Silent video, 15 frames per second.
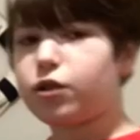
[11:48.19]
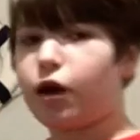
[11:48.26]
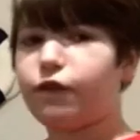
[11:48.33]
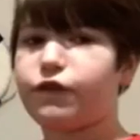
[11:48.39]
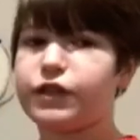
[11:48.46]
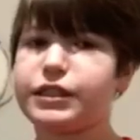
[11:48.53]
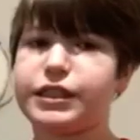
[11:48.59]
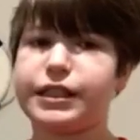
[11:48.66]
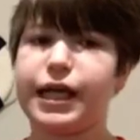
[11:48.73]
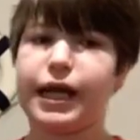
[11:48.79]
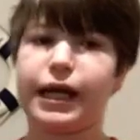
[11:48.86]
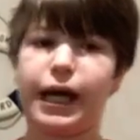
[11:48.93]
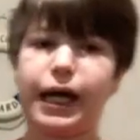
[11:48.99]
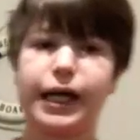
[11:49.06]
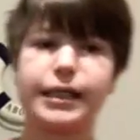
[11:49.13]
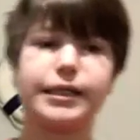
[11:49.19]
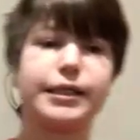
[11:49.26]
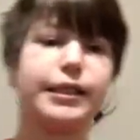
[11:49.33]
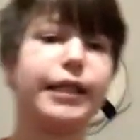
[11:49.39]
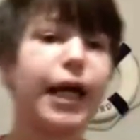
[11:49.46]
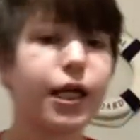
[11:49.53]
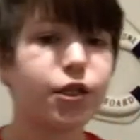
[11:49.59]
that's all for today,
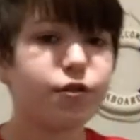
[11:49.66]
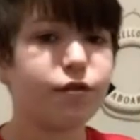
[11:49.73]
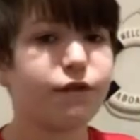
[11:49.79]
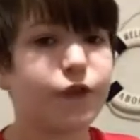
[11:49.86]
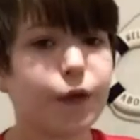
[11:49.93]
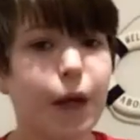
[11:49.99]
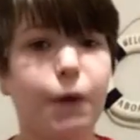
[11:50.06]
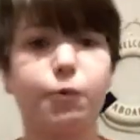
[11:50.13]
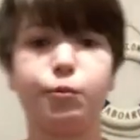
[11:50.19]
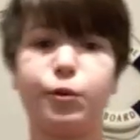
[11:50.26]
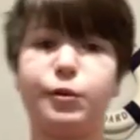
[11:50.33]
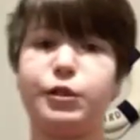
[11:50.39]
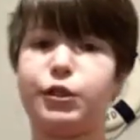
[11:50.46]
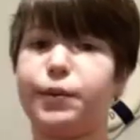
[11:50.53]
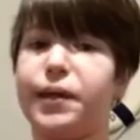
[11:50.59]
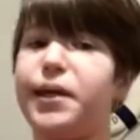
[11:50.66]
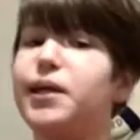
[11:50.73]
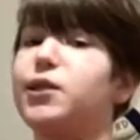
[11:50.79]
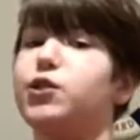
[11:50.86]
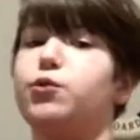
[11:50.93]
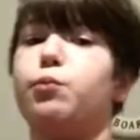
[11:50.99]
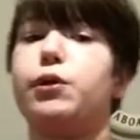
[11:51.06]
guys. The next review I will be doing
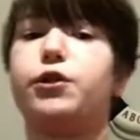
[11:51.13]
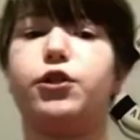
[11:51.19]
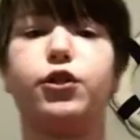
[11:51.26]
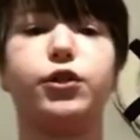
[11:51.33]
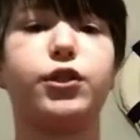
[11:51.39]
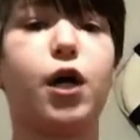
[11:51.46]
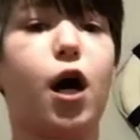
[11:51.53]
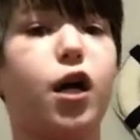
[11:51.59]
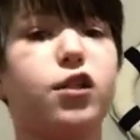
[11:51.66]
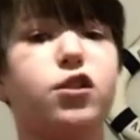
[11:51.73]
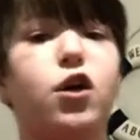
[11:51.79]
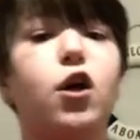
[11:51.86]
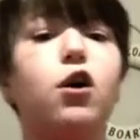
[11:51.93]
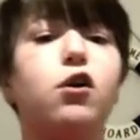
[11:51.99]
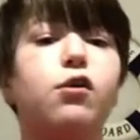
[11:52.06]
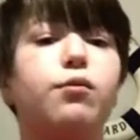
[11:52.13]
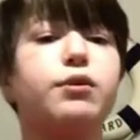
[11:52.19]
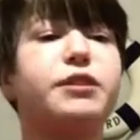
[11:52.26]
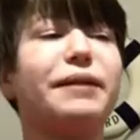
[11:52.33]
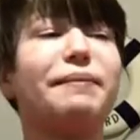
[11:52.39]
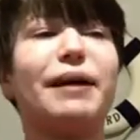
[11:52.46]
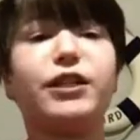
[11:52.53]
is Return to Oz,
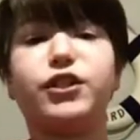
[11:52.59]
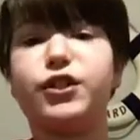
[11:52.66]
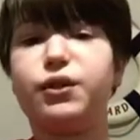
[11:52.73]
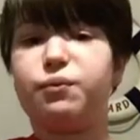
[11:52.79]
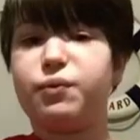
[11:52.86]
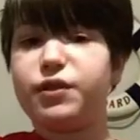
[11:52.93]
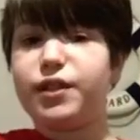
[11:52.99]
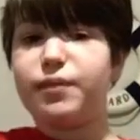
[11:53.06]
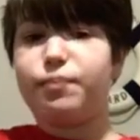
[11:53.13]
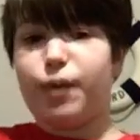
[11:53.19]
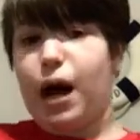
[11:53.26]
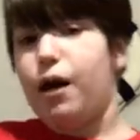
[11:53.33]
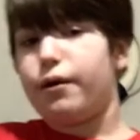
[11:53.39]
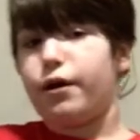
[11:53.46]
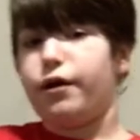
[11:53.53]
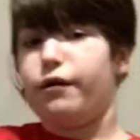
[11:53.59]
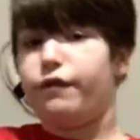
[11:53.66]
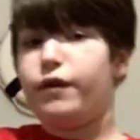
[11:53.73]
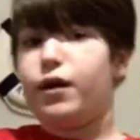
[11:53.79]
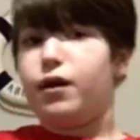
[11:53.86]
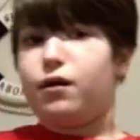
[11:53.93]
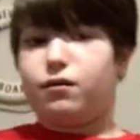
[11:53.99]
which I'm actually really proud
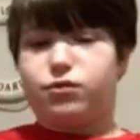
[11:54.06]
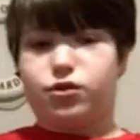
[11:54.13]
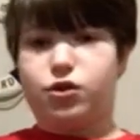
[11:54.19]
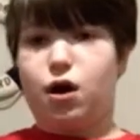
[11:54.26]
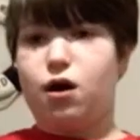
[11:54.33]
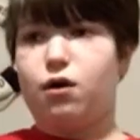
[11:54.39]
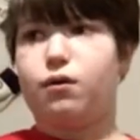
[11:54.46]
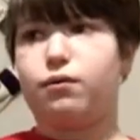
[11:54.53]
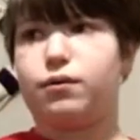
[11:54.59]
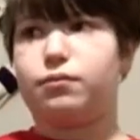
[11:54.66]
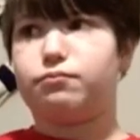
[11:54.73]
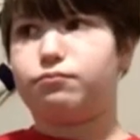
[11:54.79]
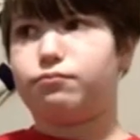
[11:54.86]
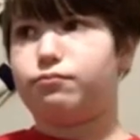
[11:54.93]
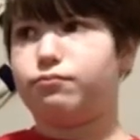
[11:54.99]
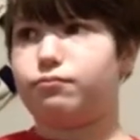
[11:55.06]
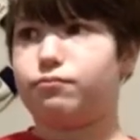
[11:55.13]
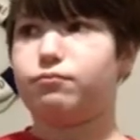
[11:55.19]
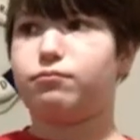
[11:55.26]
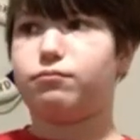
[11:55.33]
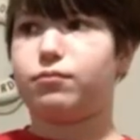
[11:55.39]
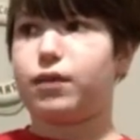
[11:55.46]
of. So,
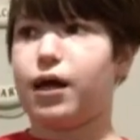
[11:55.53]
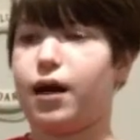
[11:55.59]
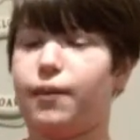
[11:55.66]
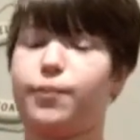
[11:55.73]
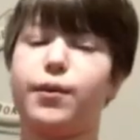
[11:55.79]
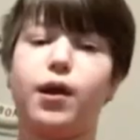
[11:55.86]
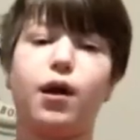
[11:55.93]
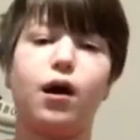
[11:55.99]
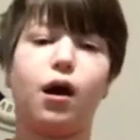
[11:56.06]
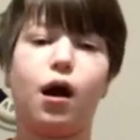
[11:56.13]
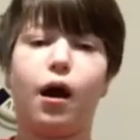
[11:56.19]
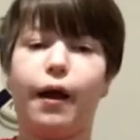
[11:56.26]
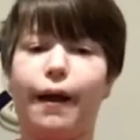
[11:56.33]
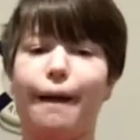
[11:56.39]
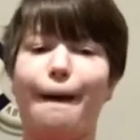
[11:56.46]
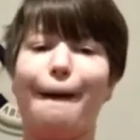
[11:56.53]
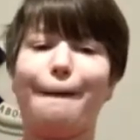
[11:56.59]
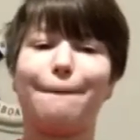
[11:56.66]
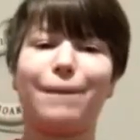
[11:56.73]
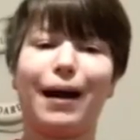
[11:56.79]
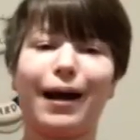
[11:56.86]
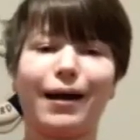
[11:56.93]
yeah. Alright,
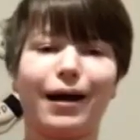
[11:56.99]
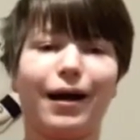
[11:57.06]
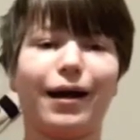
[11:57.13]
bye